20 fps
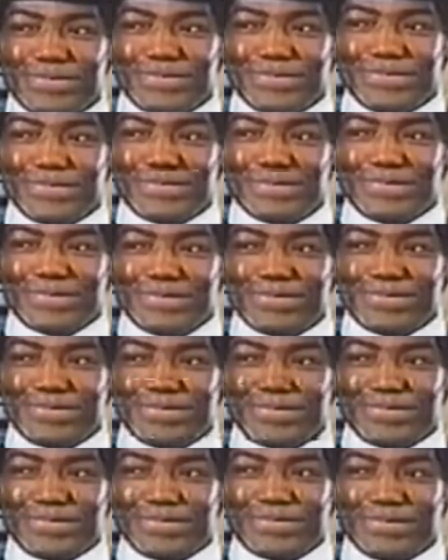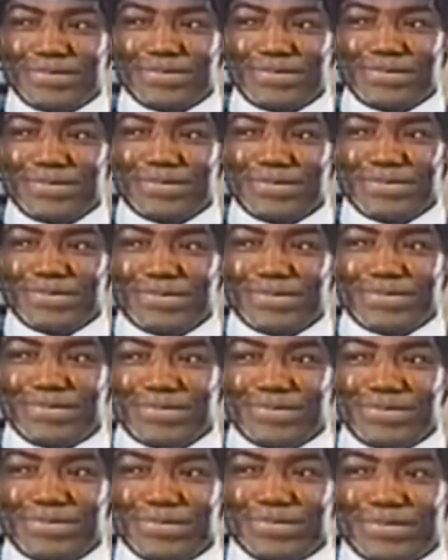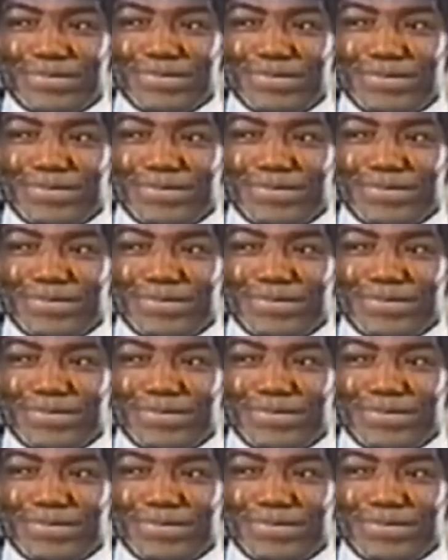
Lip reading: No one is speaking in this clip.